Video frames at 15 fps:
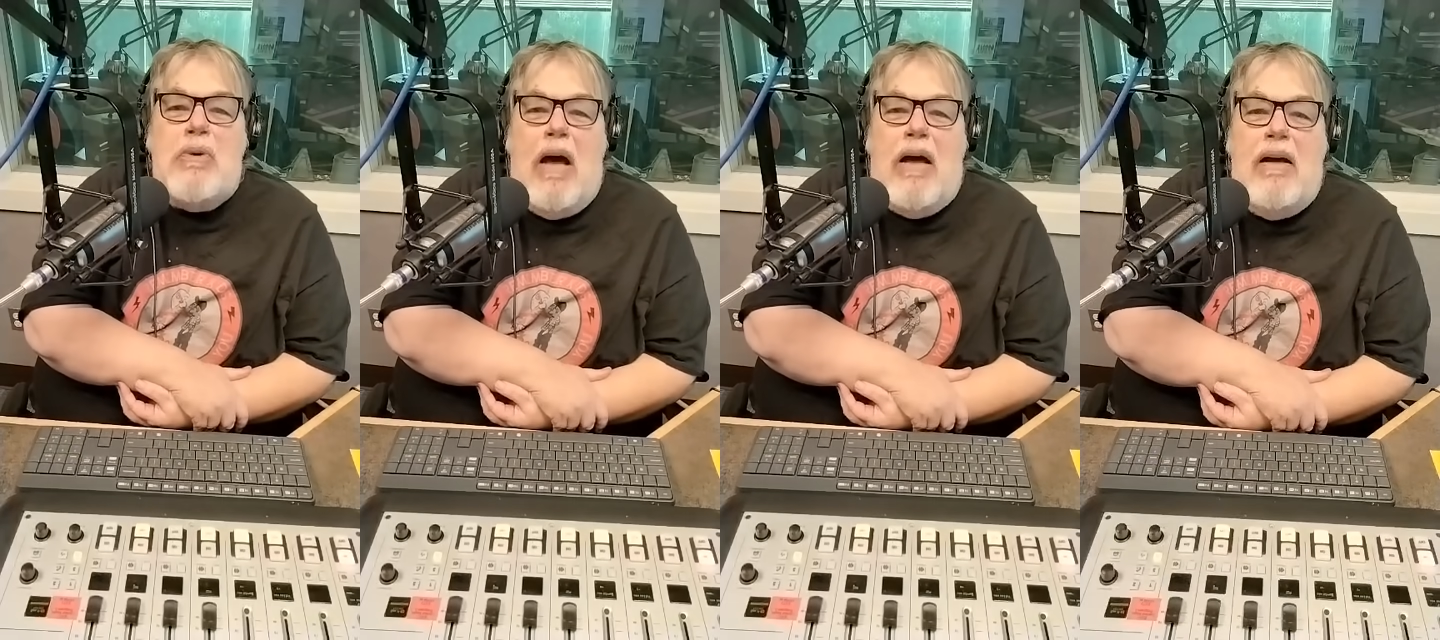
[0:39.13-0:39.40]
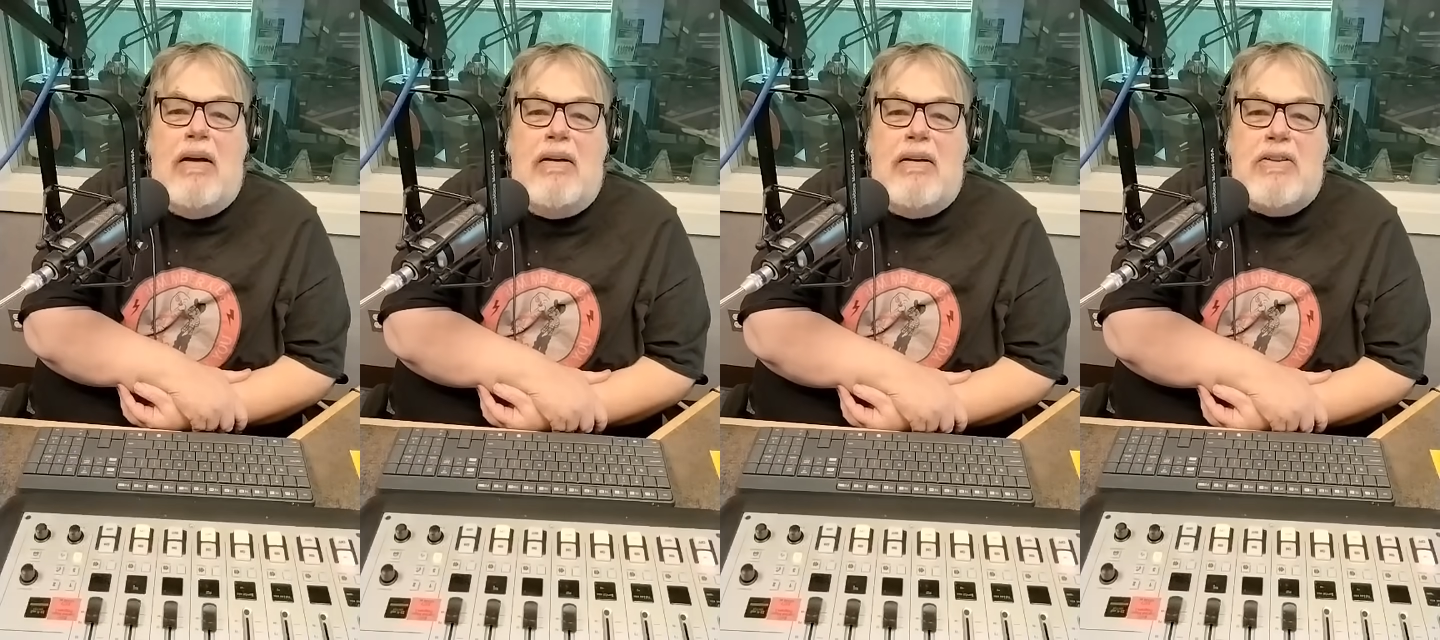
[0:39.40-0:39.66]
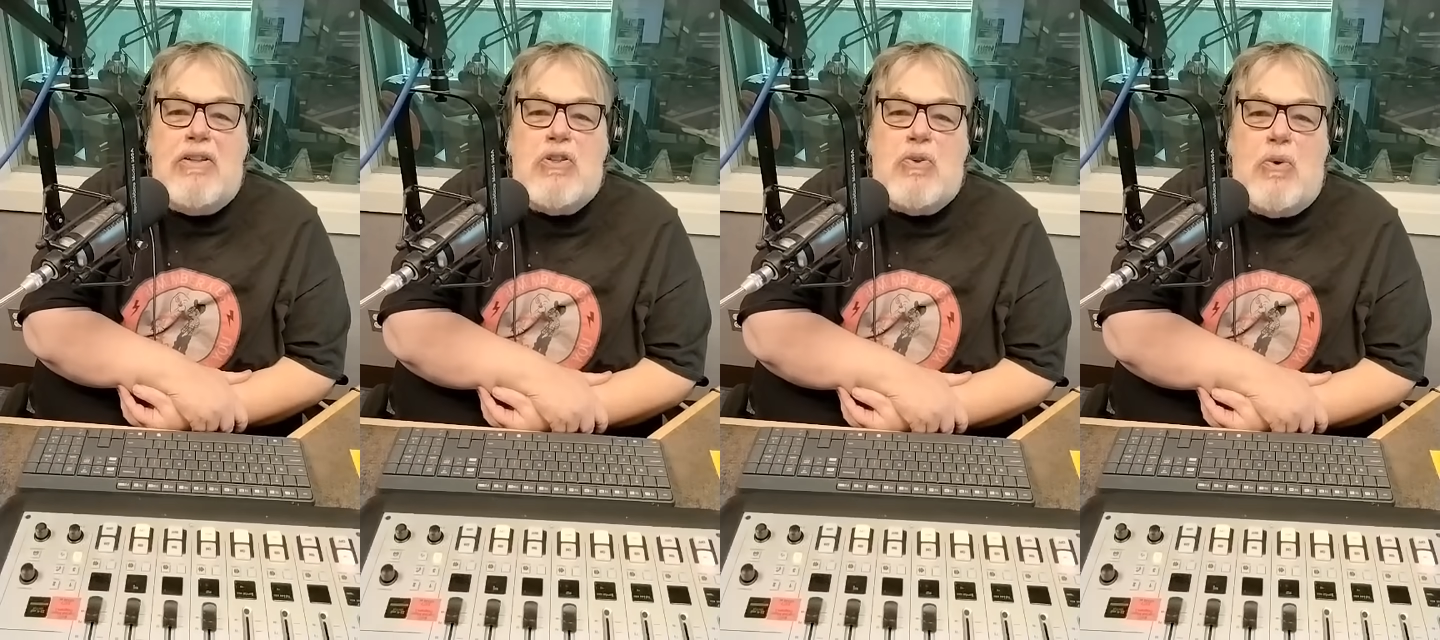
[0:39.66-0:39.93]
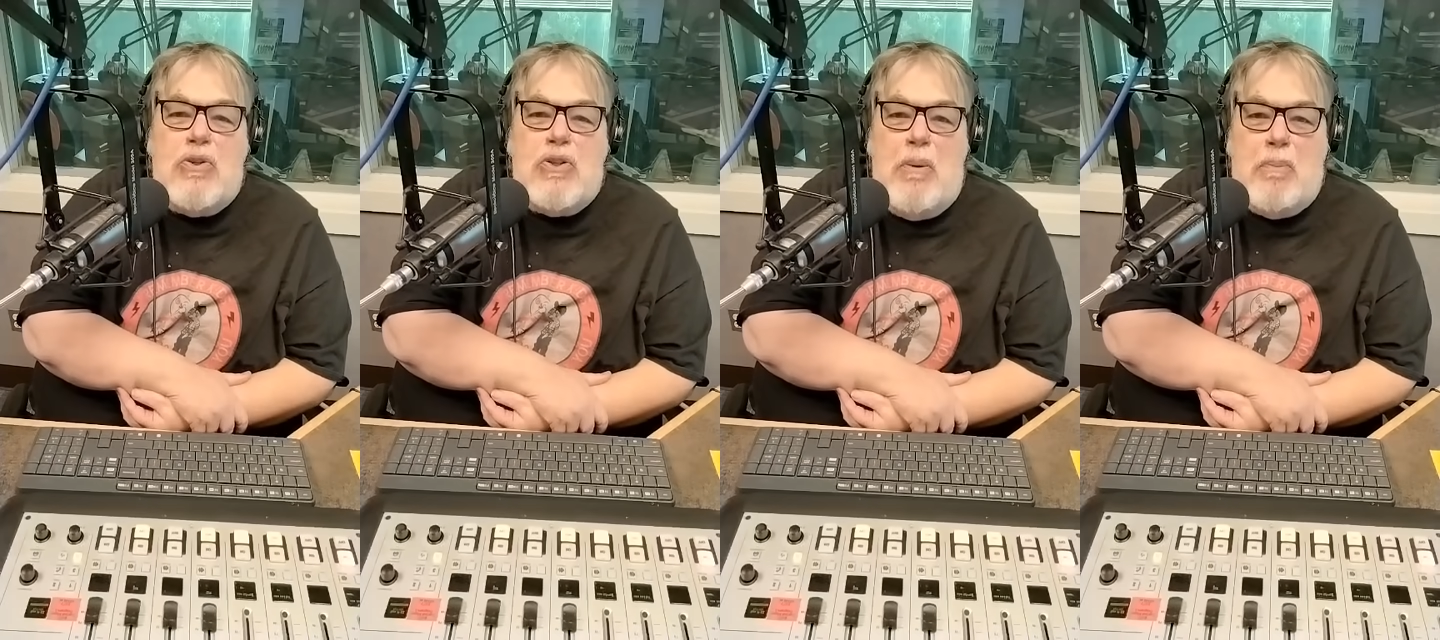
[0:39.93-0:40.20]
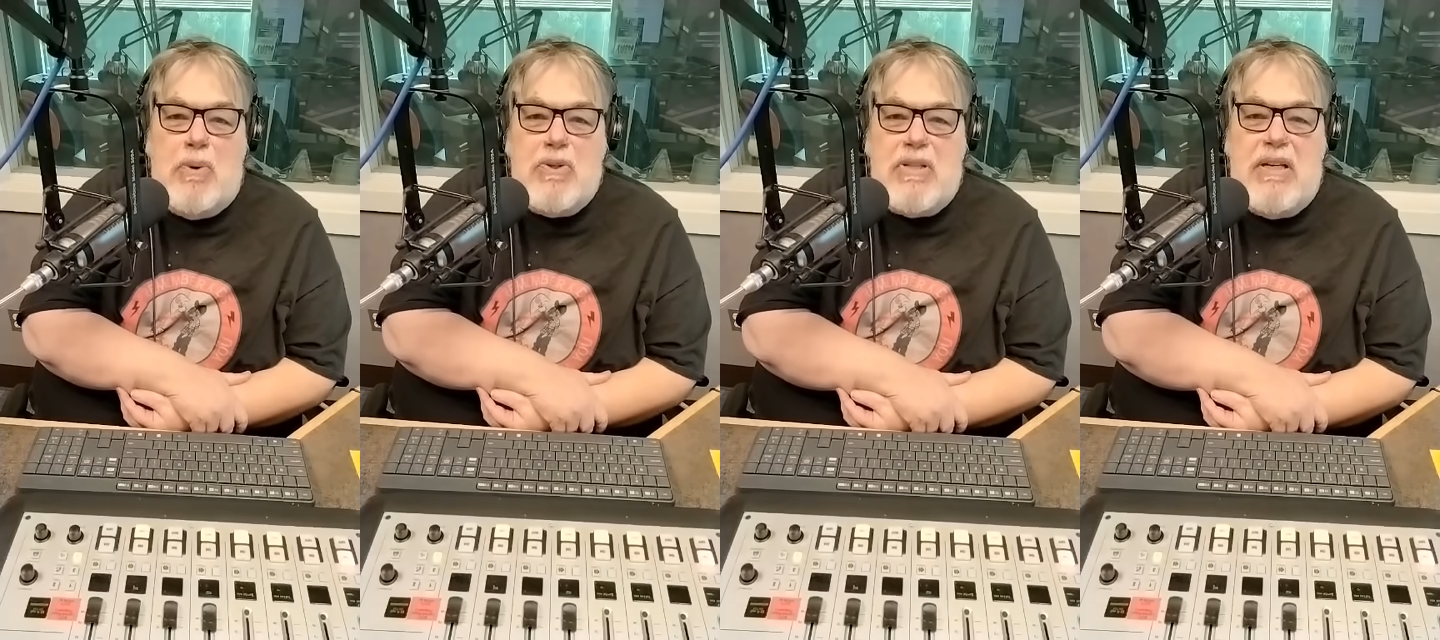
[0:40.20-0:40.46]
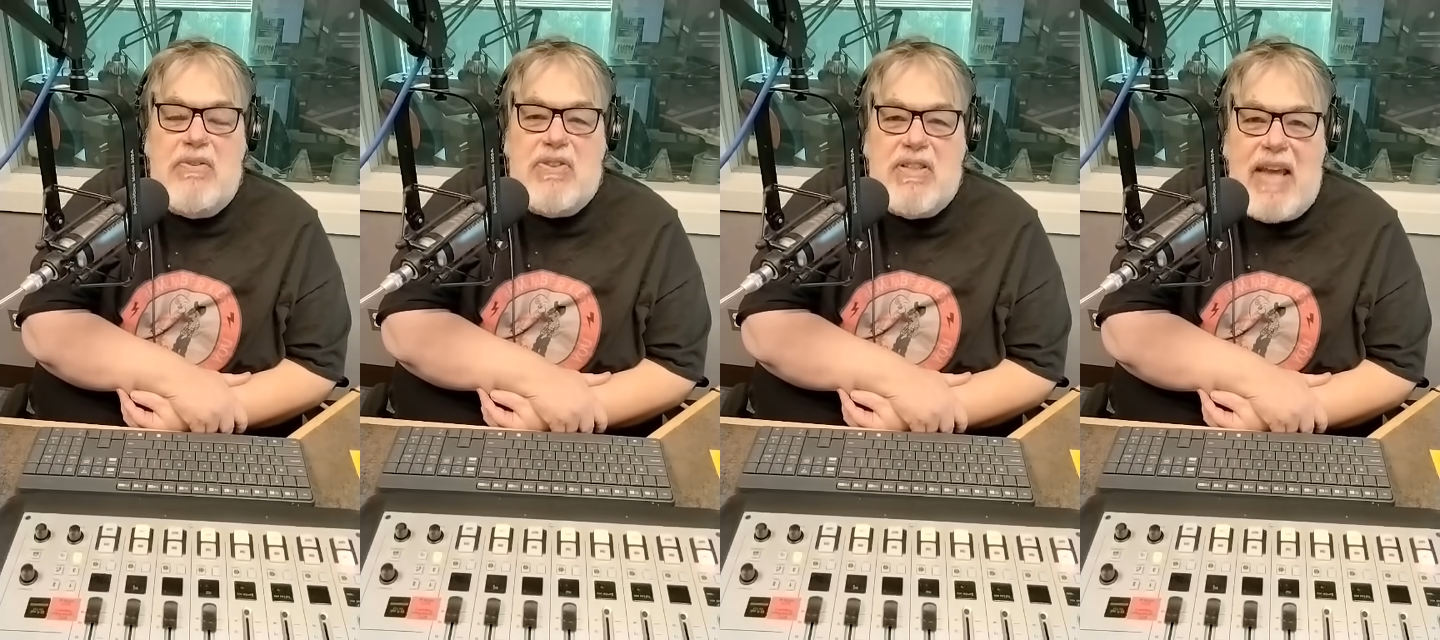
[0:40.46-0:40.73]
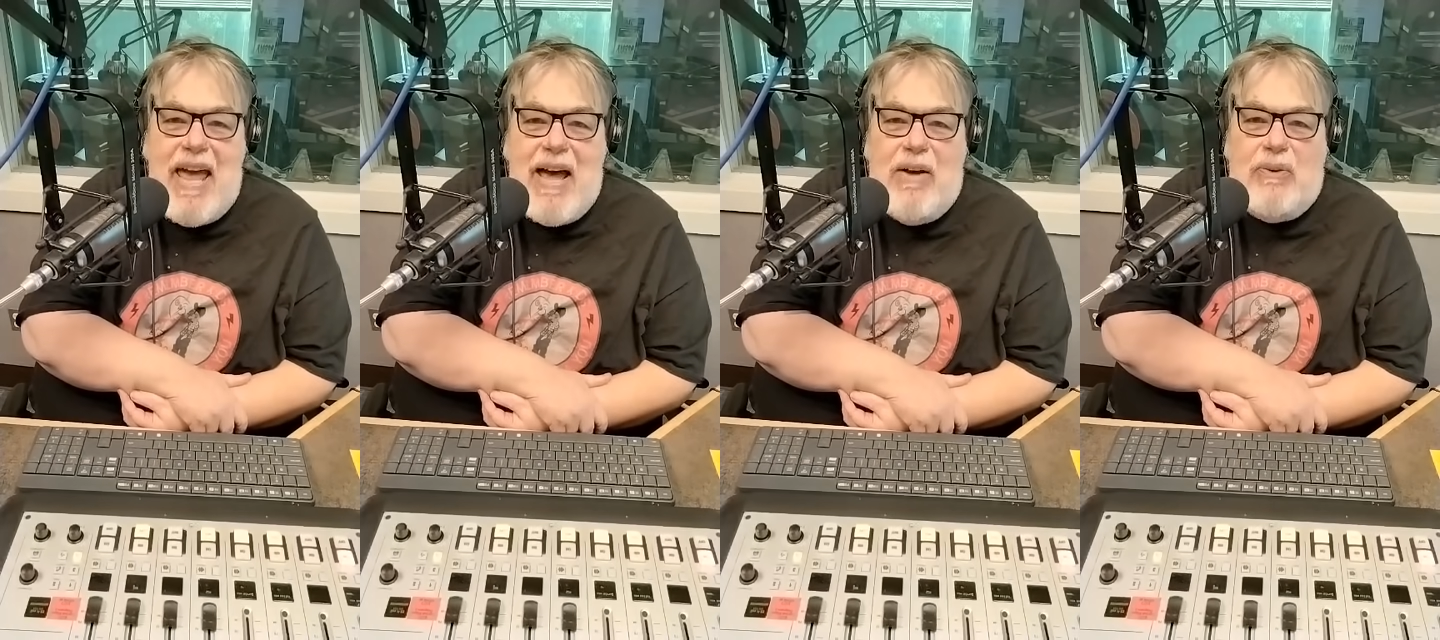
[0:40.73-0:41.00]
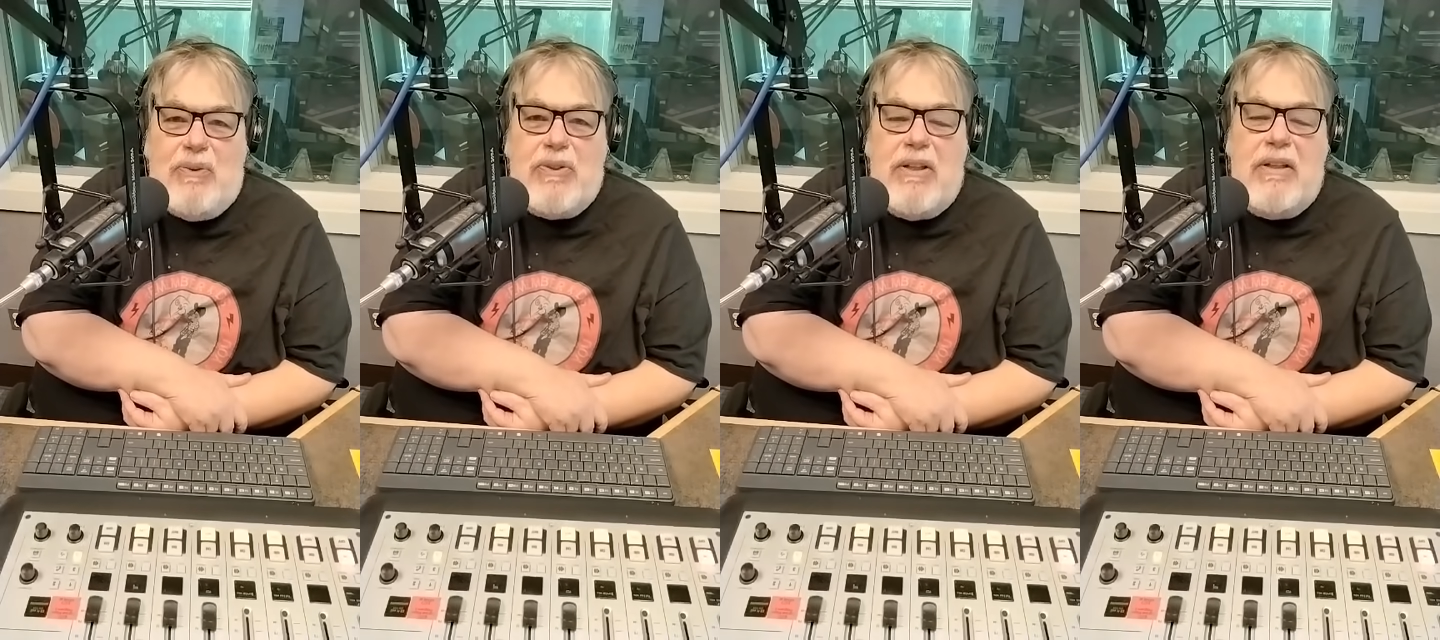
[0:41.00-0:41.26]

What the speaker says: a distortion in perceived sound.